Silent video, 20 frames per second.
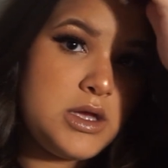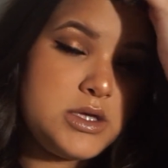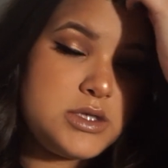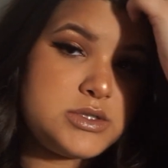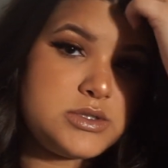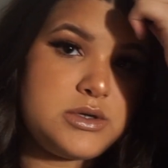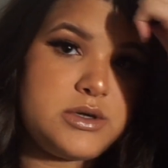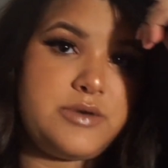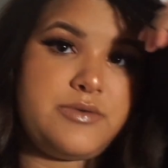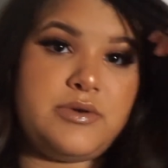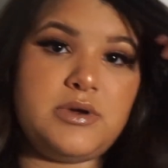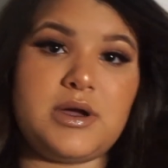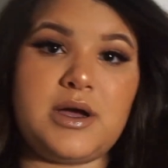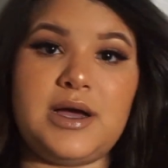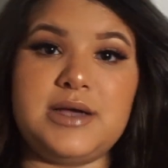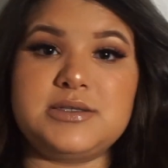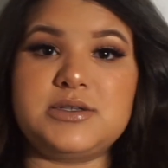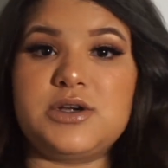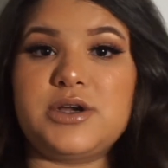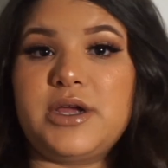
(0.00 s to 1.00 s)
so if you
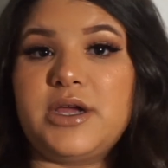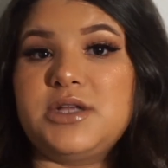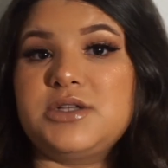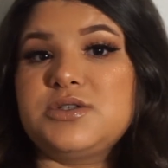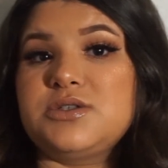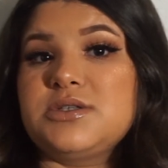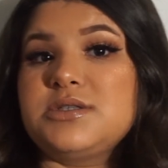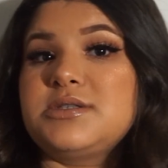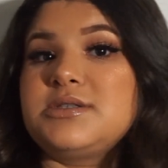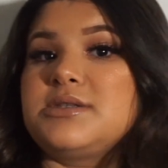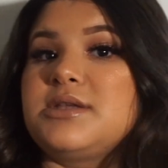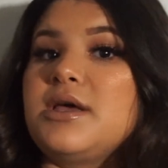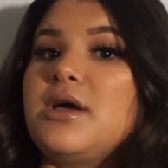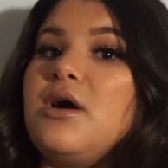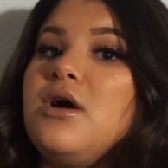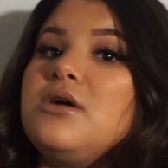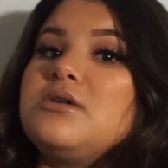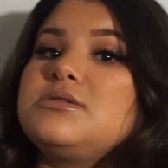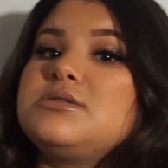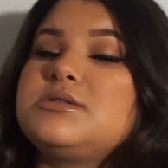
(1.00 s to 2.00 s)
guys are interested
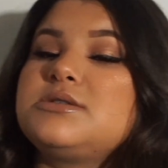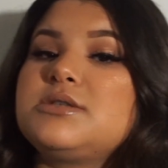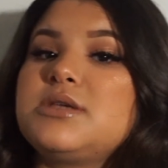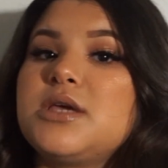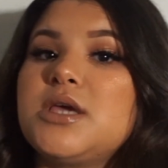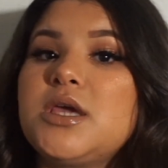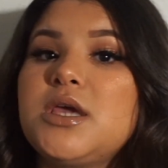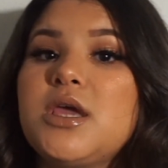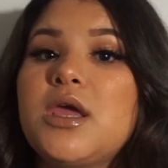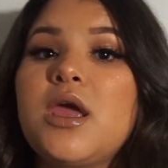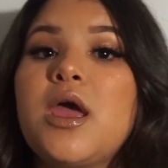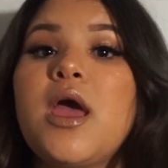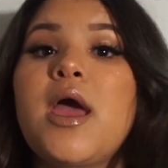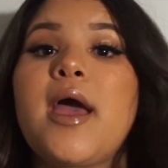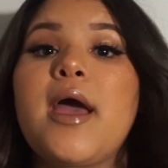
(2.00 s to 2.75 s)
on seeing